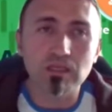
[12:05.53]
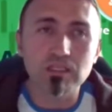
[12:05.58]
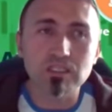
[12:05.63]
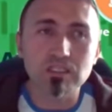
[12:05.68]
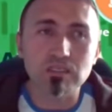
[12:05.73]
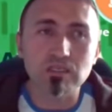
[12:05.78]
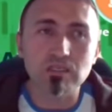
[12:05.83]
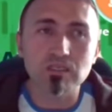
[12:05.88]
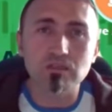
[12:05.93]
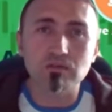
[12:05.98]

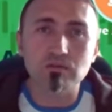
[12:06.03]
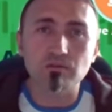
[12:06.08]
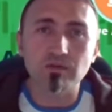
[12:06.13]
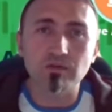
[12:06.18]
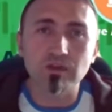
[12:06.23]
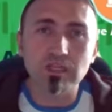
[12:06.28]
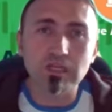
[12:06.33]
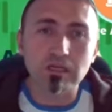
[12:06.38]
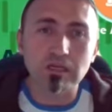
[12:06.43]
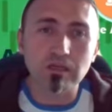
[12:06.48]
It's
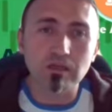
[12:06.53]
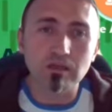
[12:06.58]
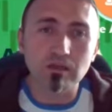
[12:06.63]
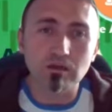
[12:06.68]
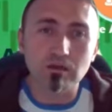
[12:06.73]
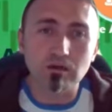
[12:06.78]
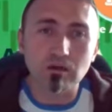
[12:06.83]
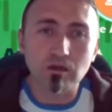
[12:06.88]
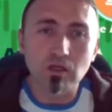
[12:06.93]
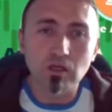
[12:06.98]
very
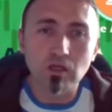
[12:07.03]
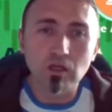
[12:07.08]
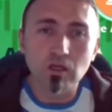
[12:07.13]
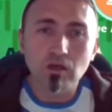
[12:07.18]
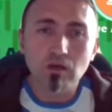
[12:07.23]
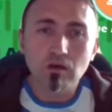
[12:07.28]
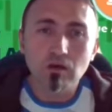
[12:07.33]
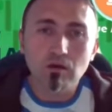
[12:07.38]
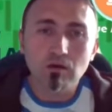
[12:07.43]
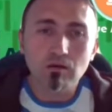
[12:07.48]
clear
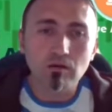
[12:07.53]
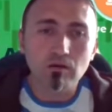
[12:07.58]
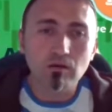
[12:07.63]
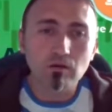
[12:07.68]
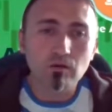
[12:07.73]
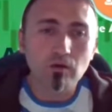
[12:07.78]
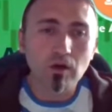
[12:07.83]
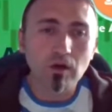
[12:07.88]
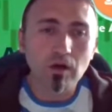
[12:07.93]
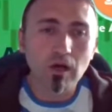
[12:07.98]

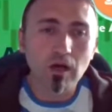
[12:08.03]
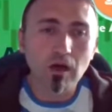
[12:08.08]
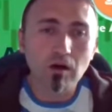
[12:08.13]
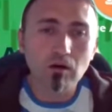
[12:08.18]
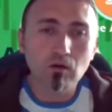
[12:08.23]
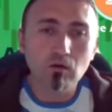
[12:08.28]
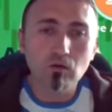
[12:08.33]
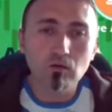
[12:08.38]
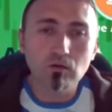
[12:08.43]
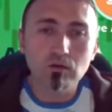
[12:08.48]

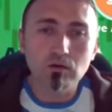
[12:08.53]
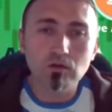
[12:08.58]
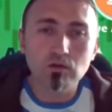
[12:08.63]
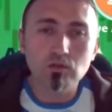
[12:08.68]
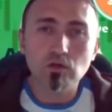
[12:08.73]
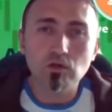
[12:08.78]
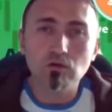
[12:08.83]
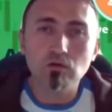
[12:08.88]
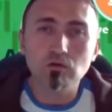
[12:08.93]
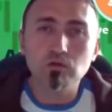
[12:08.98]
how it
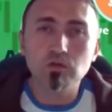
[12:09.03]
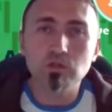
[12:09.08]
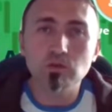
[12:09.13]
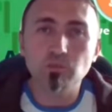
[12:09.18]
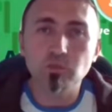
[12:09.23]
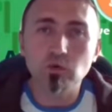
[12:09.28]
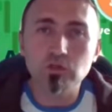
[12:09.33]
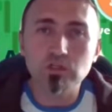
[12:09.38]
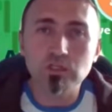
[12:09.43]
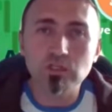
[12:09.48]
shows
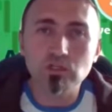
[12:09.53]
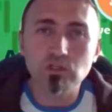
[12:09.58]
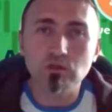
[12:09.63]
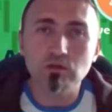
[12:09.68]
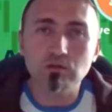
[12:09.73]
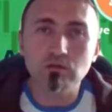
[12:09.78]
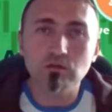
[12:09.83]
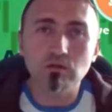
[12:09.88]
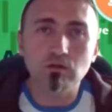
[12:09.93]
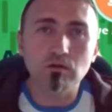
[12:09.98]
the
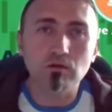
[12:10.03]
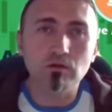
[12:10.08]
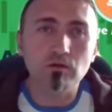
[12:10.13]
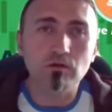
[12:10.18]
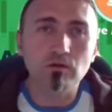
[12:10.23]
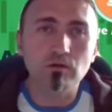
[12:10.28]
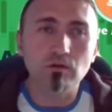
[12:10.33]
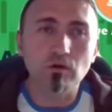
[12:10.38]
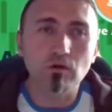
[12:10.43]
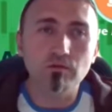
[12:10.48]
position
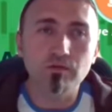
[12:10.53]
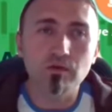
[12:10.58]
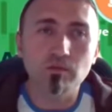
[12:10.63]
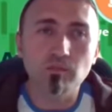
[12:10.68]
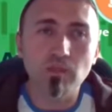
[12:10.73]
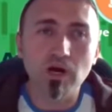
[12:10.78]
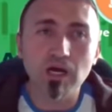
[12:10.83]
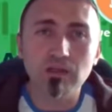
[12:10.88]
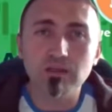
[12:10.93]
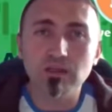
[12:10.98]
of the
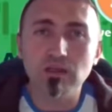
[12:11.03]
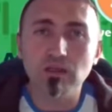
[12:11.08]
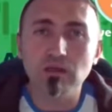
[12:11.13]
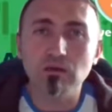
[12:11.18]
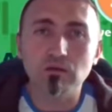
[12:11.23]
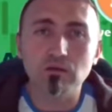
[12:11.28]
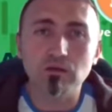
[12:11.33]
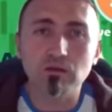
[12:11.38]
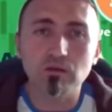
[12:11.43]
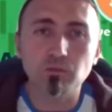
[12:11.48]

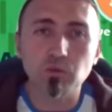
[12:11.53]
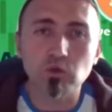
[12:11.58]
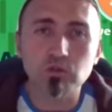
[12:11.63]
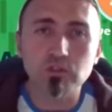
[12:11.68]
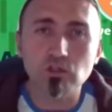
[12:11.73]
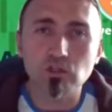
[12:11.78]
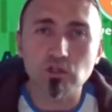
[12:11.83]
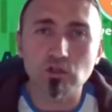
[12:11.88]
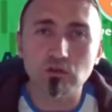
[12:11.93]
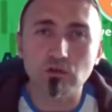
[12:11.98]
money, the
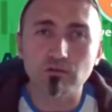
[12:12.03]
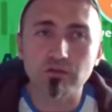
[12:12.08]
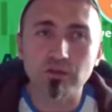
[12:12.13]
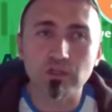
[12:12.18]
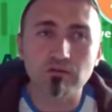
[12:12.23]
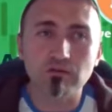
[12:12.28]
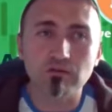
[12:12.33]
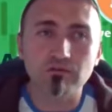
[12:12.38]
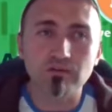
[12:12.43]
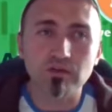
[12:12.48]
position of
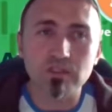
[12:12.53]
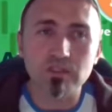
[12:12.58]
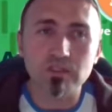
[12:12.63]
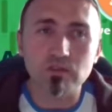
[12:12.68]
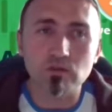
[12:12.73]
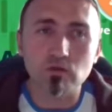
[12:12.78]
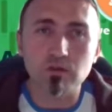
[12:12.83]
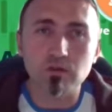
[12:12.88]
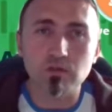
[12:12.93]
the investor.